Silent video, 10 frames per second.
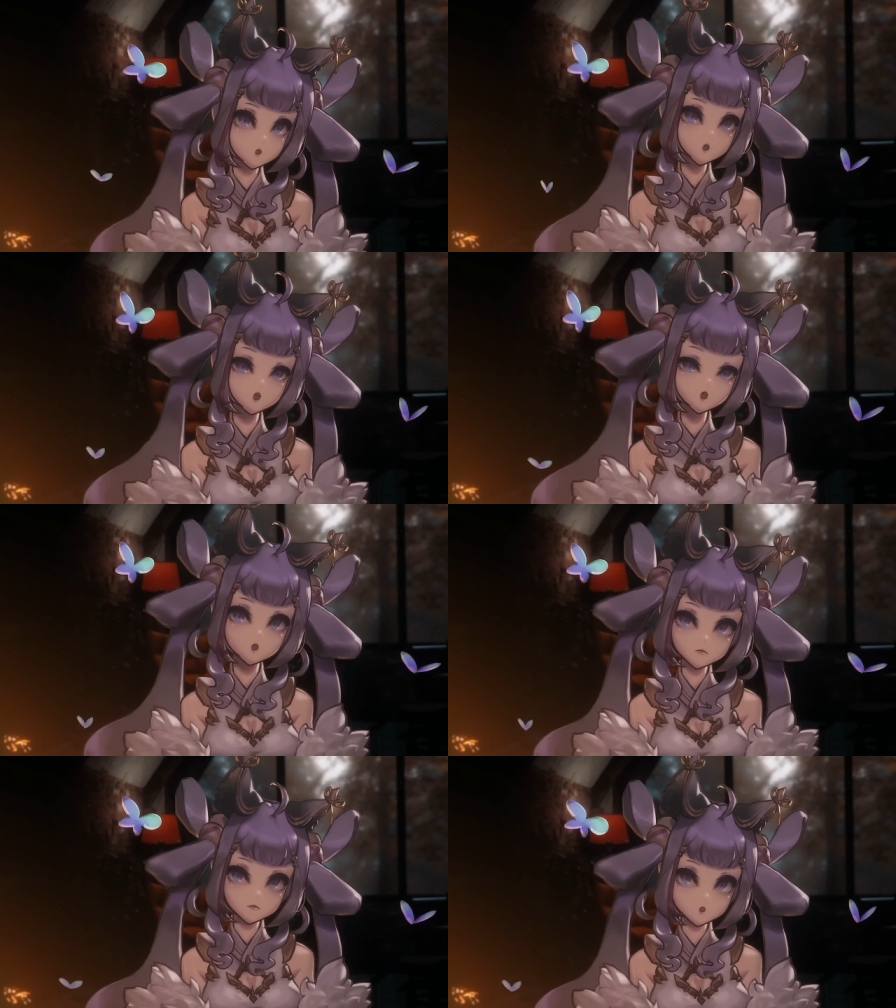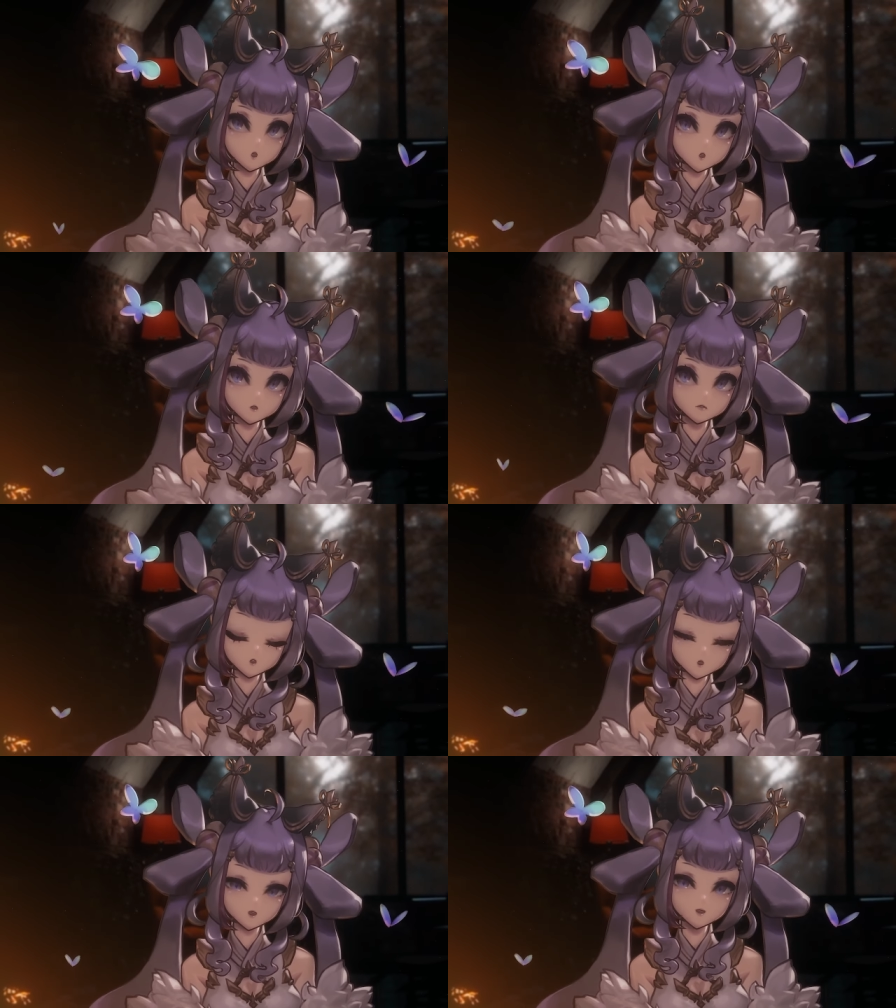I want you
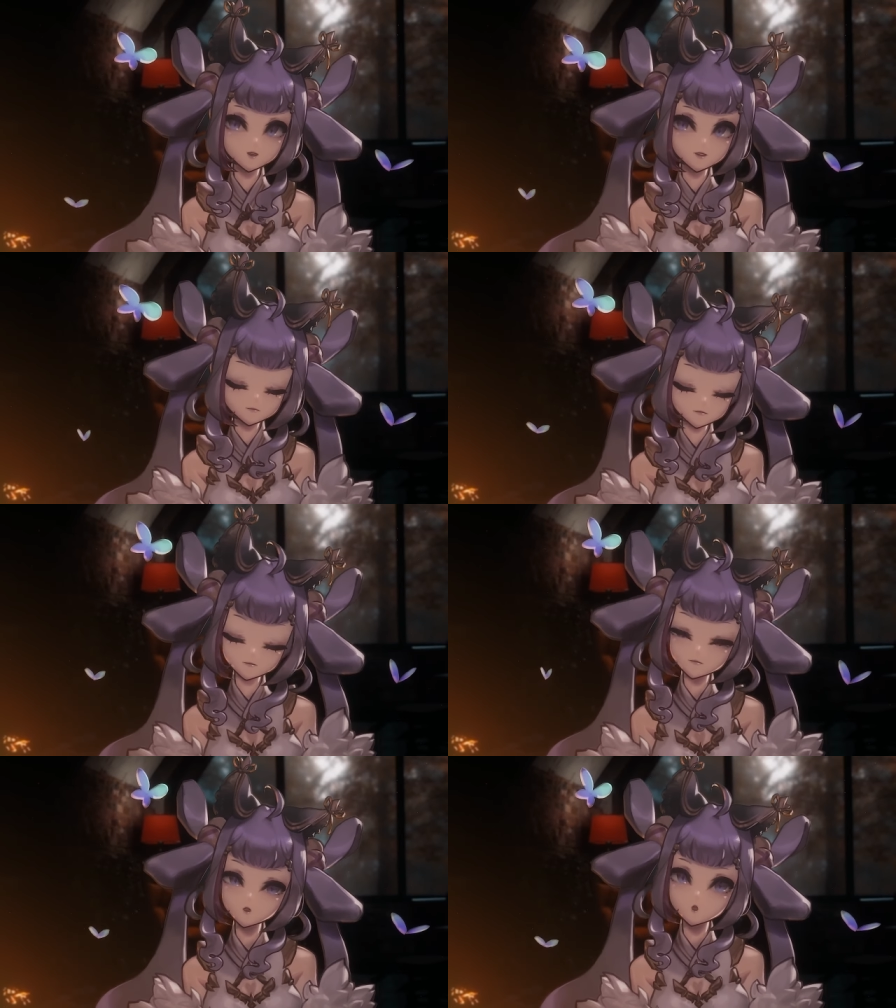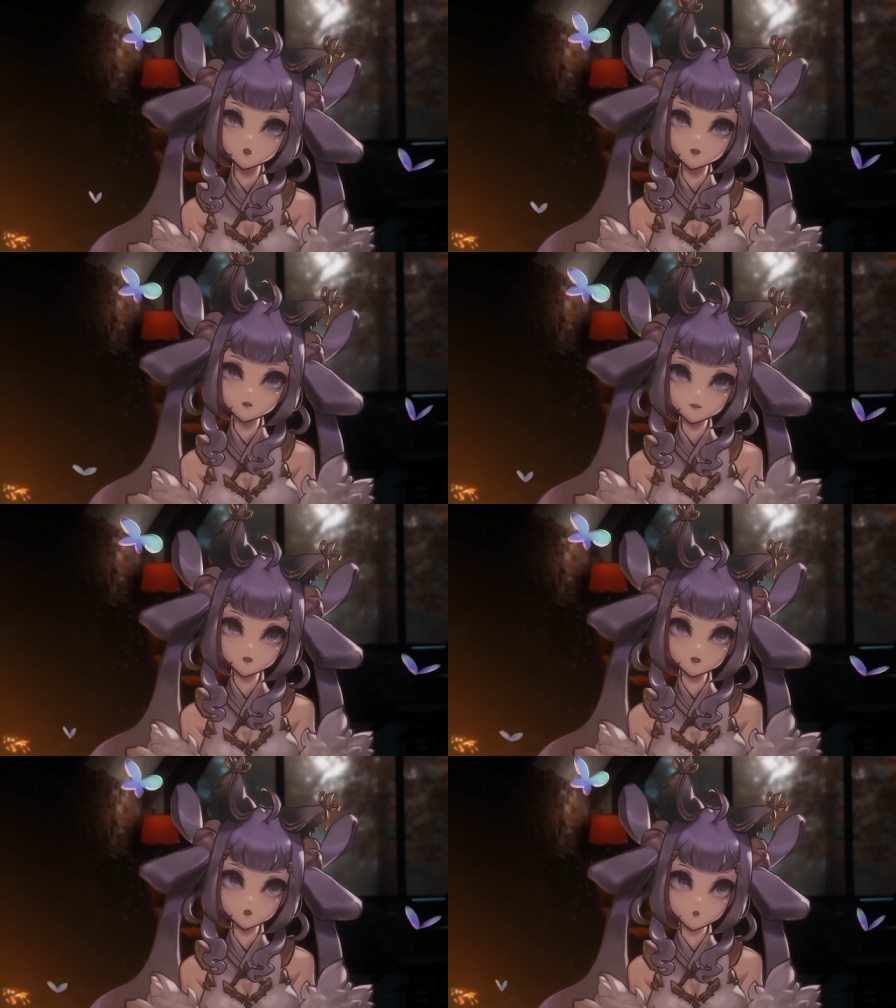to
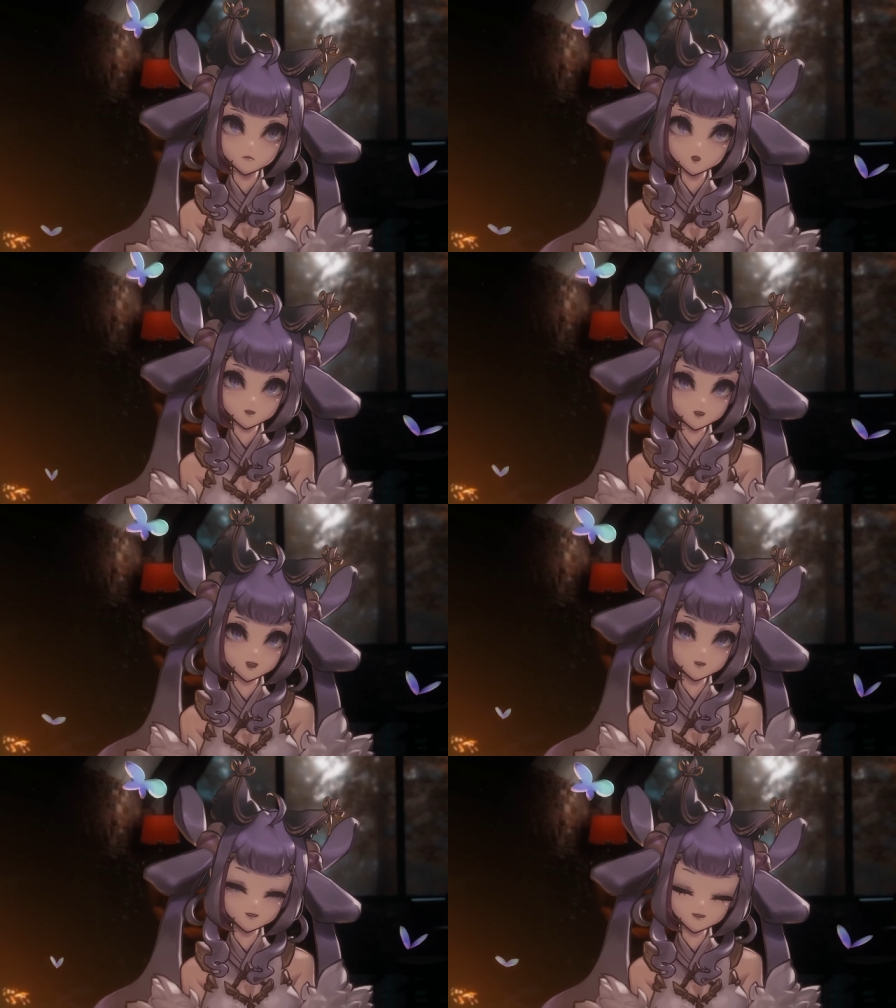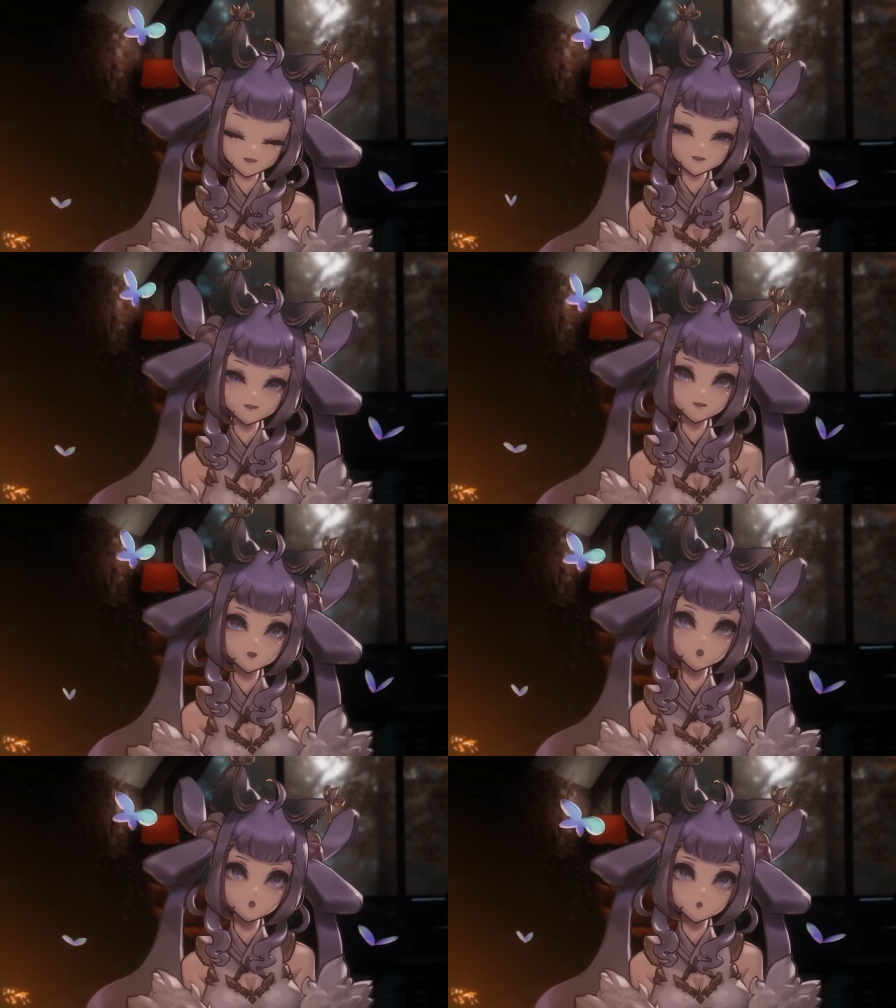don't deny
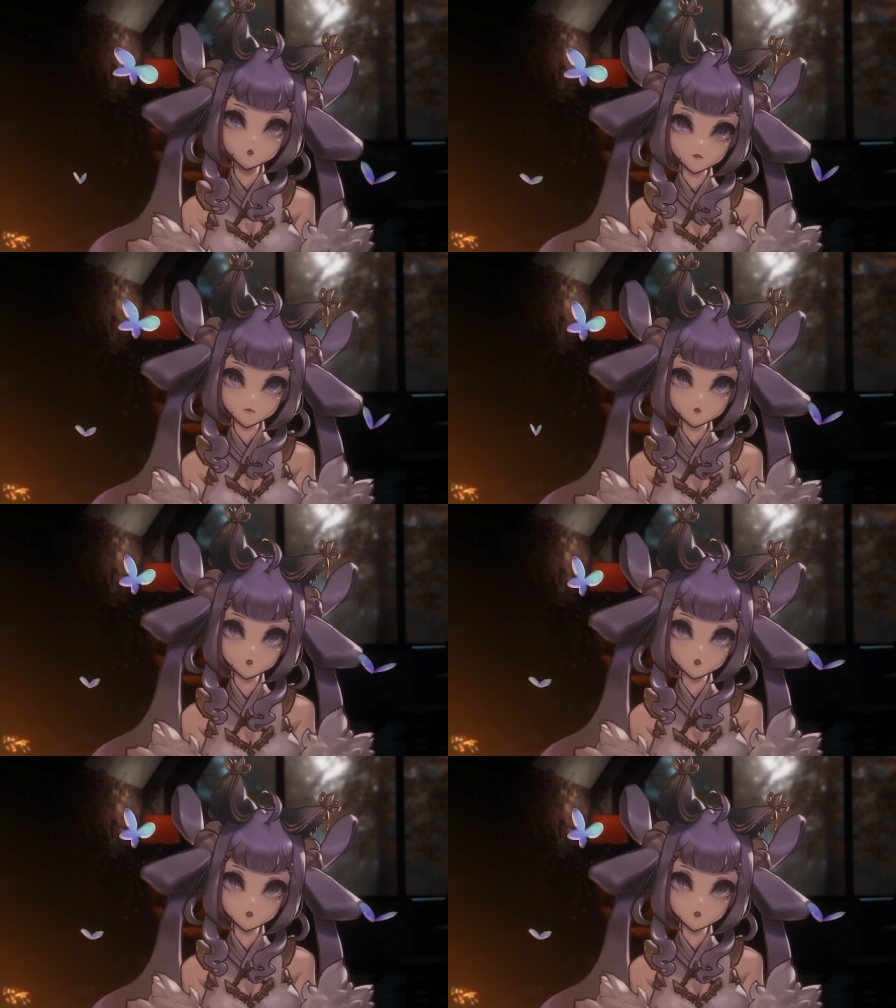that you're lonely.